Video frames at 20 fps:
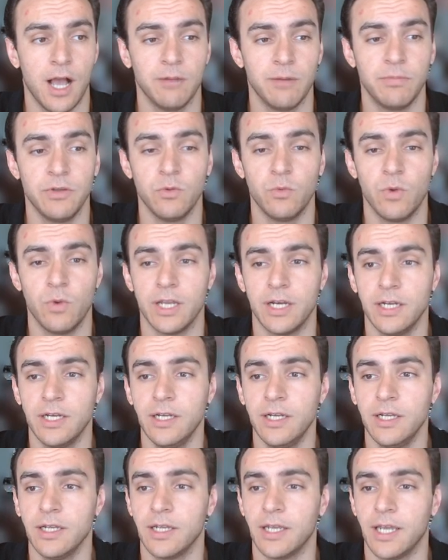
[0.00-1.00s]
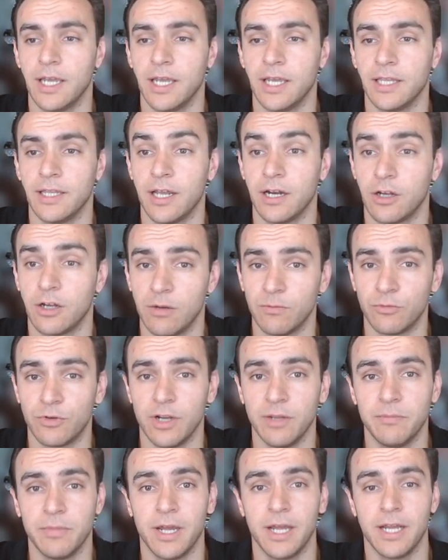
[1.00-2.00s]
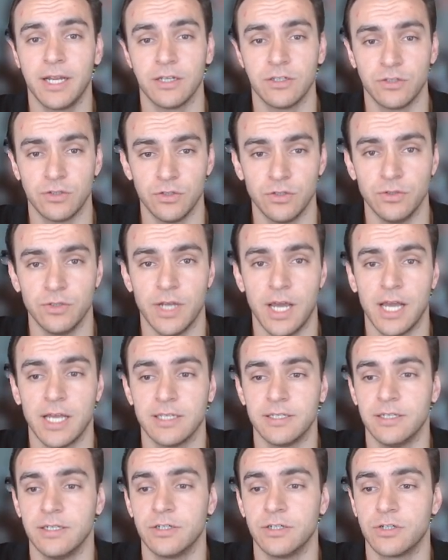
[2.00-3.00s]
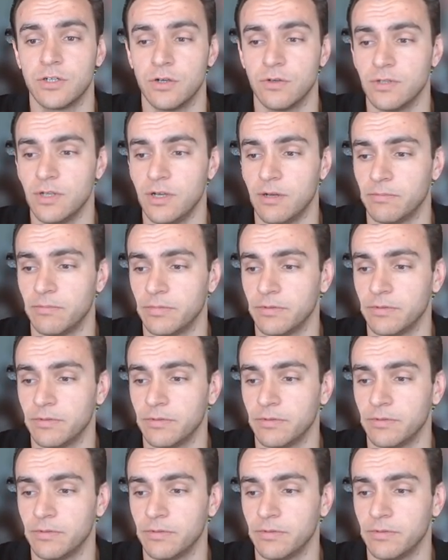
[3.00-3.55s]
be waiting, and I'll come right back as soon as it shows up.